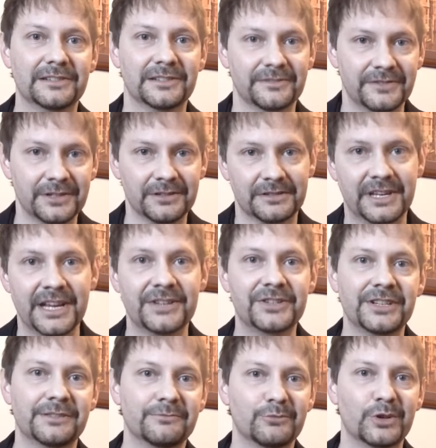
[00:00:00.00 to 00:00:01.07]
if you're
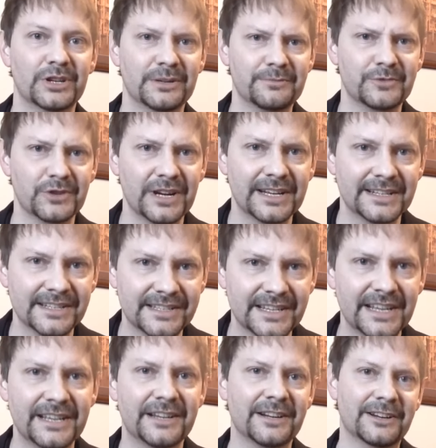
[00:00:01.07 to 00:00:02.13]
catching what I'm trying to
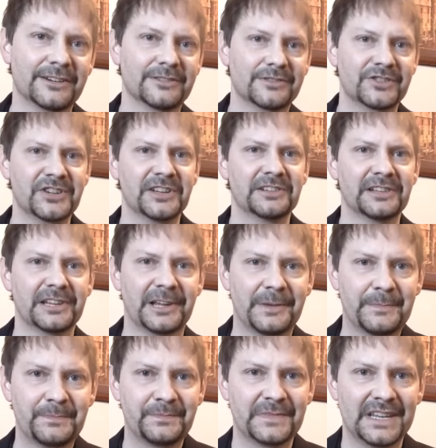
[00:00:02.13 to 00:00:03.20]
say here gently.
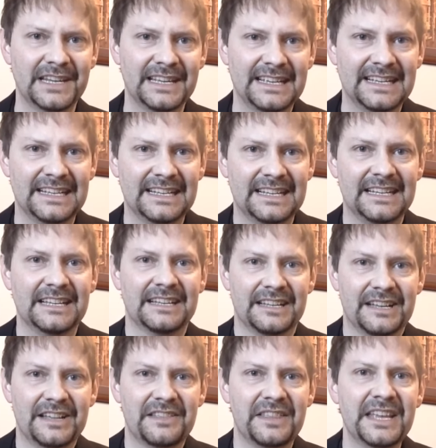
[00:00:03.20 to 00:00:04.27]

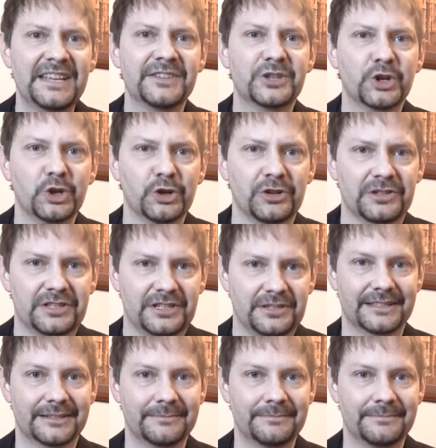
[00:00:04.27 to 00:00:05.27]
Things hurt.